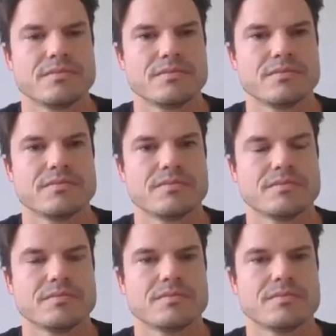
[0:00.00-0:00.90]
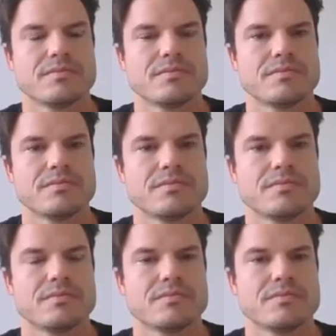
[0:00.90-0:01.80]

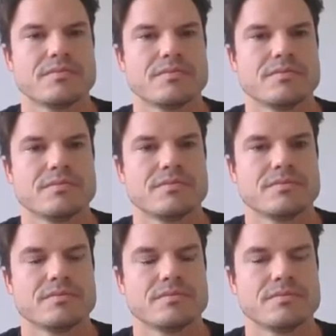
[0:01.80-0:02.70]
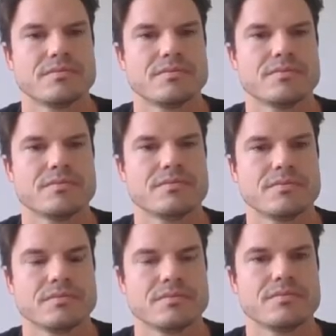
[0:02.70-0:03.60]

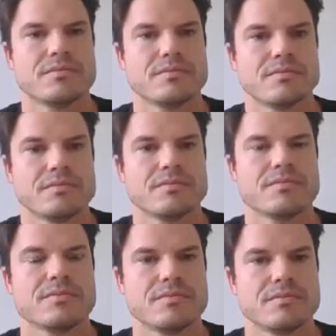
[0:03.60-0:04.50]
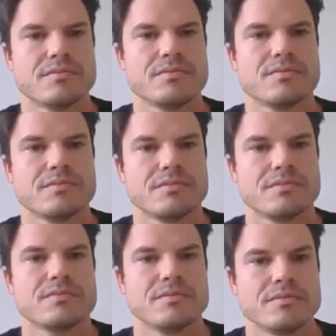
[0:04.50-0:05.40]

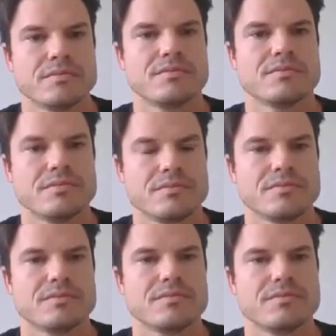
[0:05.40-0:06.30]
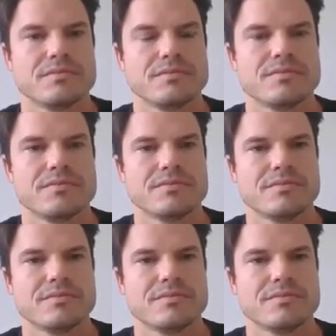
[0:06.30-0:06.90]
(not speaking)